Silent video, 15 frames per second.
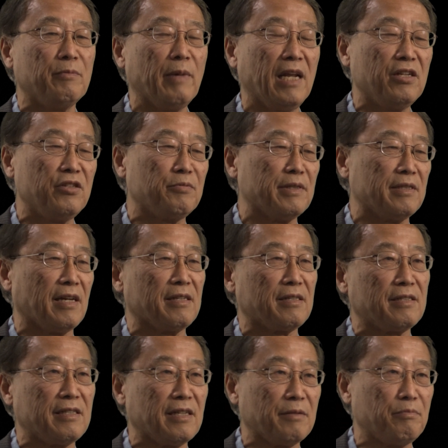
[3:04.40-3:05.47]
management
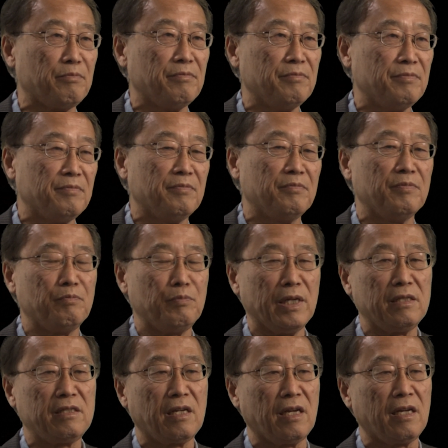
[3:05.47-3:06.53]
at
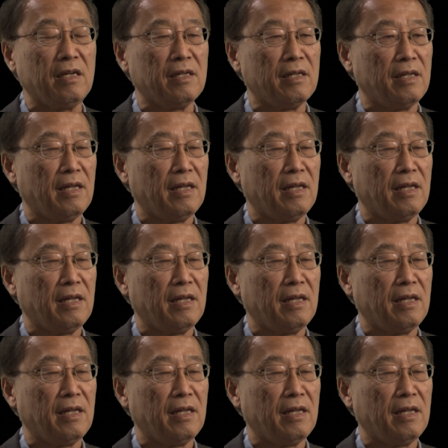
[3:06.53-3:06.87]
BT,